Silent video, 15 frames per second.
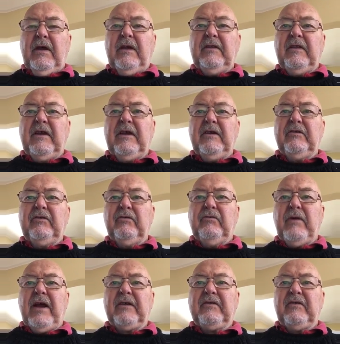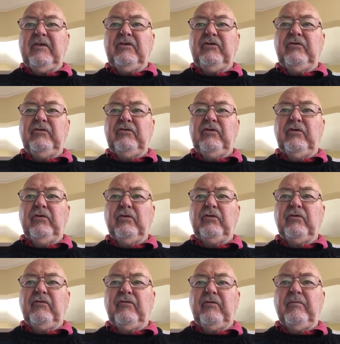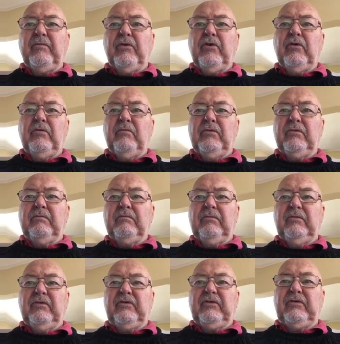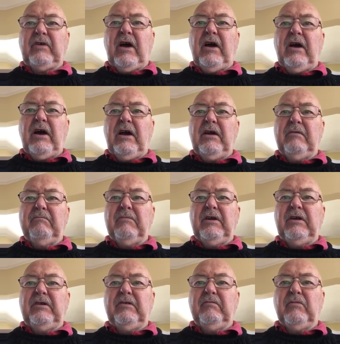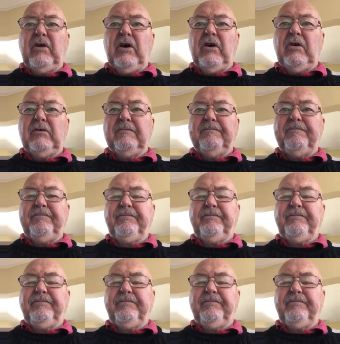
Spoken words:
And there you rank the issues in order of importance, high, medium, low.